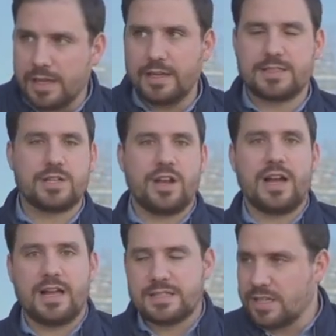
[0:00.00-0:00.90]
it's
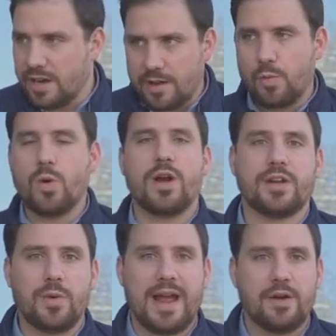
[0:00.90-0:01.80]
gonna it's gonna work
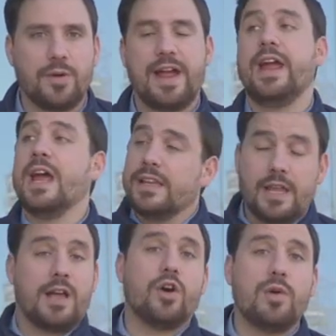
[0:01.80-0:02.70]
right away, then
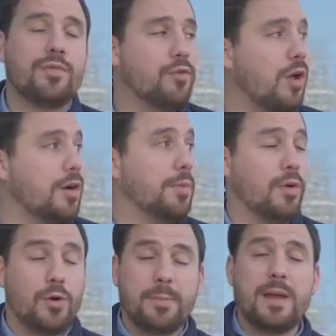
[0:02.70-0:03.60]
I go with a rollerball.
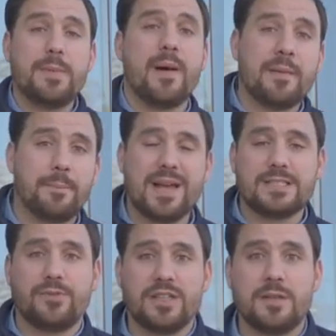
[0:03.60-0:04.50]
Or maybe my best
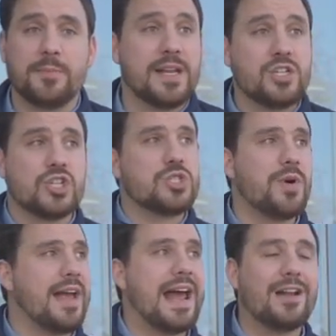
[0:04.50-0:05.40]
fountain pen just
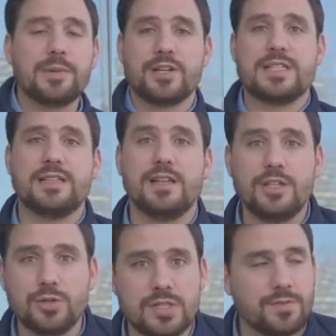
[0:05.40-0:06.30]
dried out because I didn't
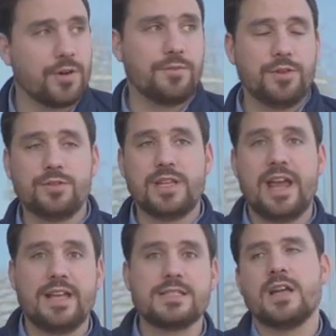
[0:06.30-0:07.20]
use it for a few
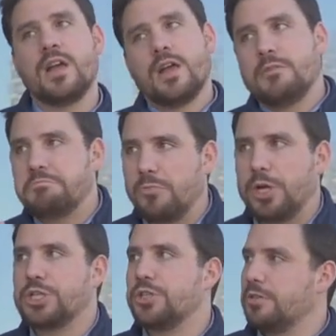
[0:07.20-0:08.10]
days,
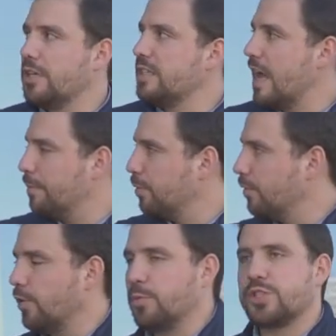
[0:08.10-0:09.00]
which doesn't happen
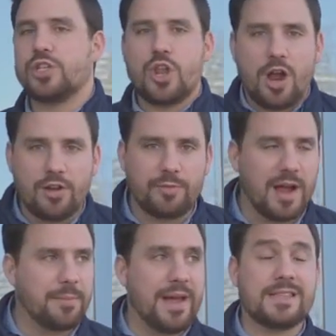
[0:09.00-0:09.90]
with almost none of my
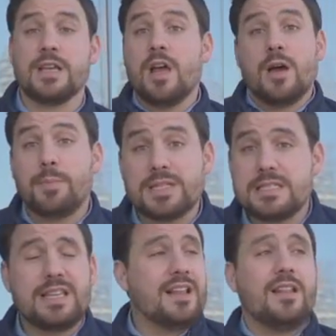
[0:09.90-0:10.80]
pens. But
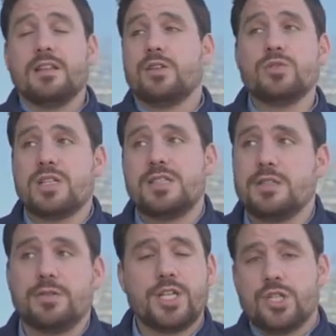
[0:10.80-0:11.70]
still, those are
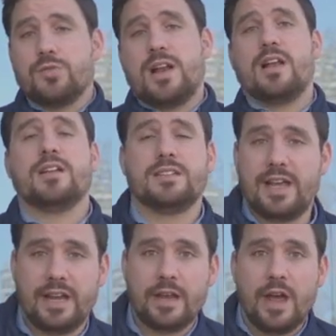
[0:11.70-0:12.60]
situations when I
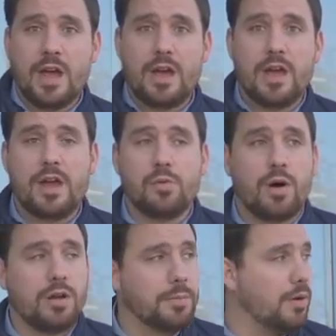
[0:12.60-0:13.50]
take a, a
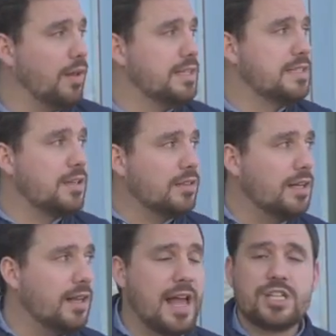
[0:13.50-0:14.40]
rollerball. It's
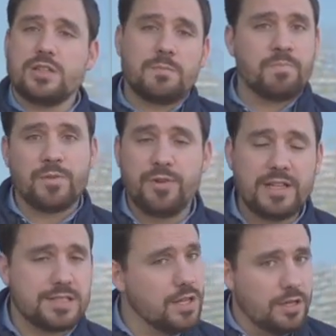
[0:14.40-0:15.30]
totally legit,
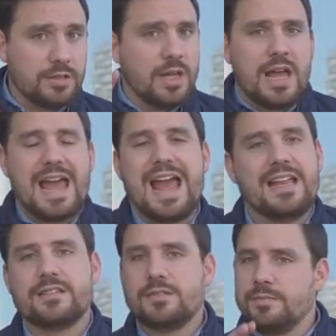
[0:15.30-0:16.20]
feels good, and
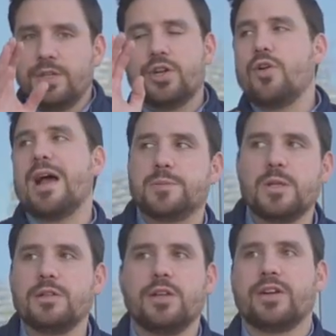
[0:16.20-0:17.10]
you're
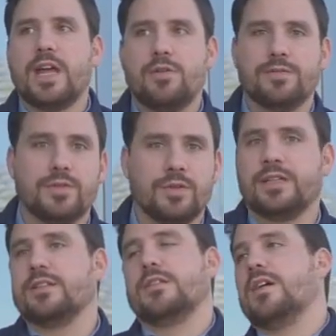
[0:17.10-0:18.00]
absolutely okay with doing
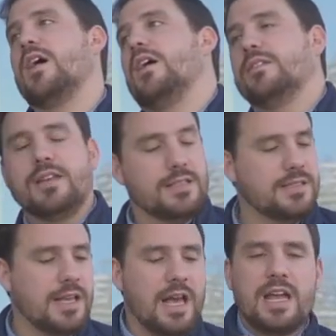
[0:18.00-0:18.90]

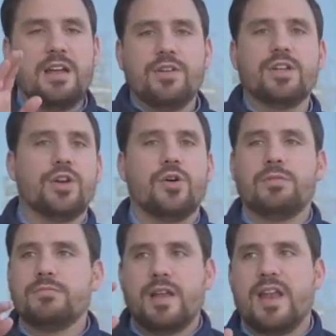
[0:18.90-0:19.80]
this
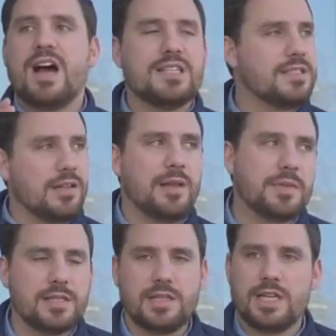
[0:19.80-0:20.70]
nice
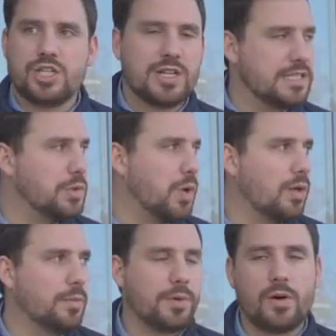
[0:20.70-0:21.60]
limited edition as a
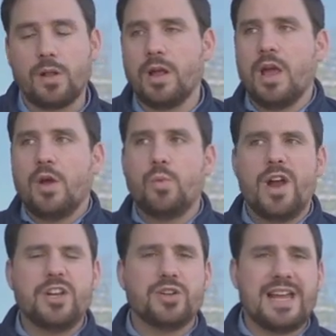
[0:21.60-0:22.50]
rollerball where
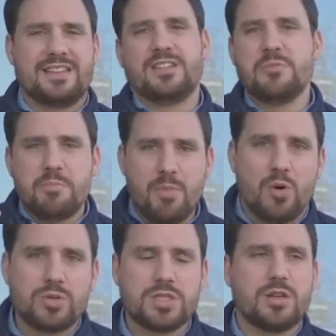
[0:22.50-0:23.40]
you get the
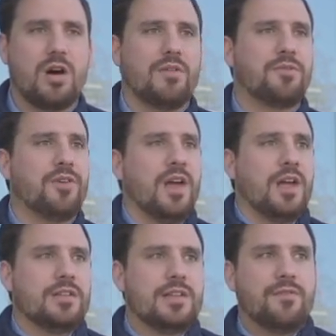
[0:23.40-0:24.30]
most of
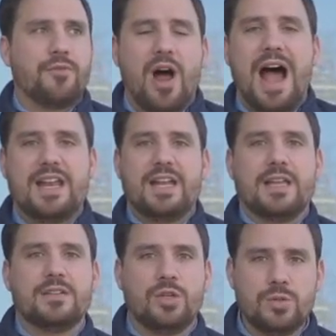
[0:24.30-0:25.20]
the riding
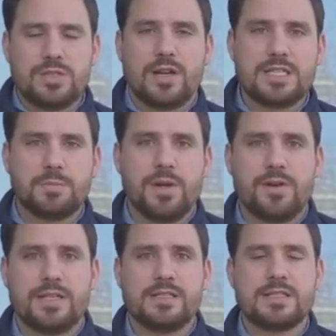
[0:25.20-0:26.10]
and user
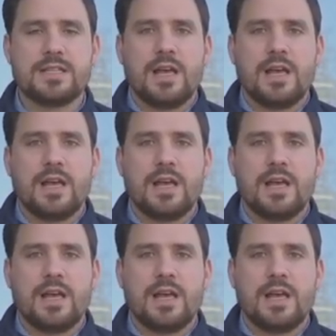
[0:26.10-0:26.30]
experience,